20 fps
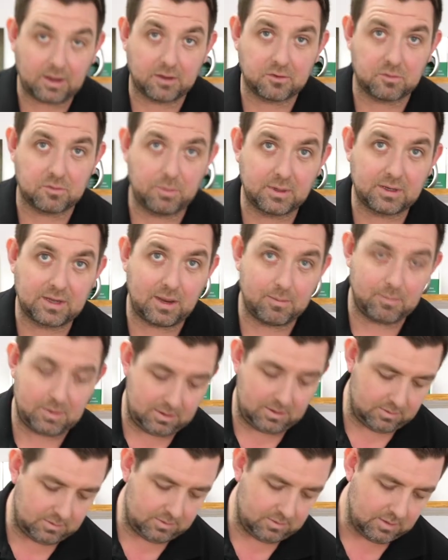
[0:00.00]
customer came
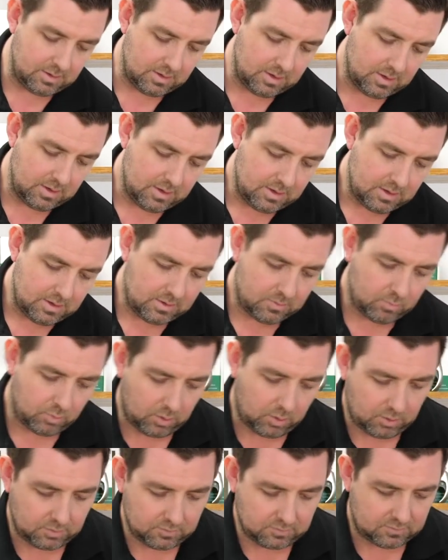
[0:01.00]
in
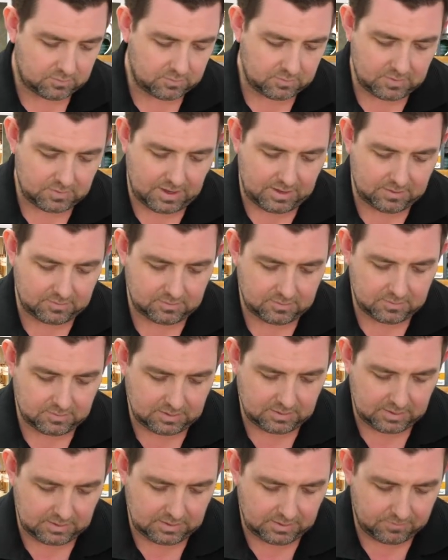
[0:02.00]
was that
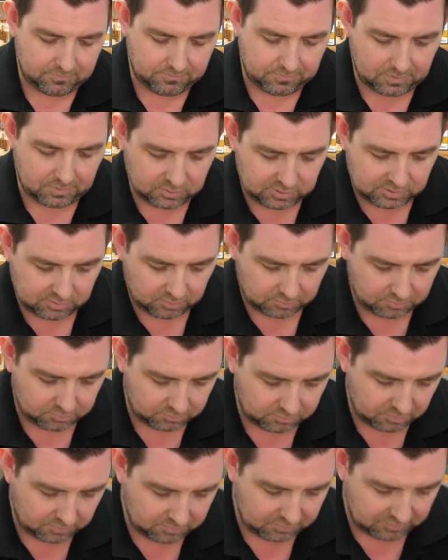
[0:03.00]
the flushing
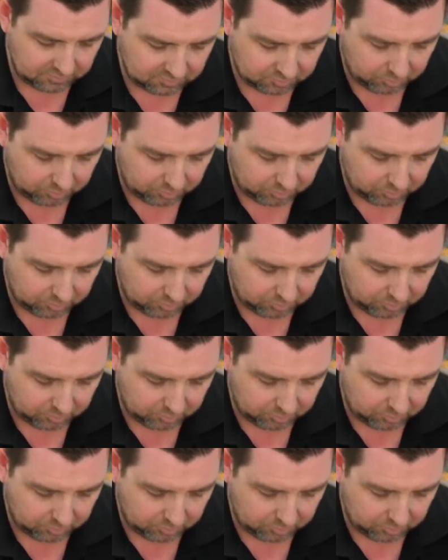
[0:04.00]
nozzles on these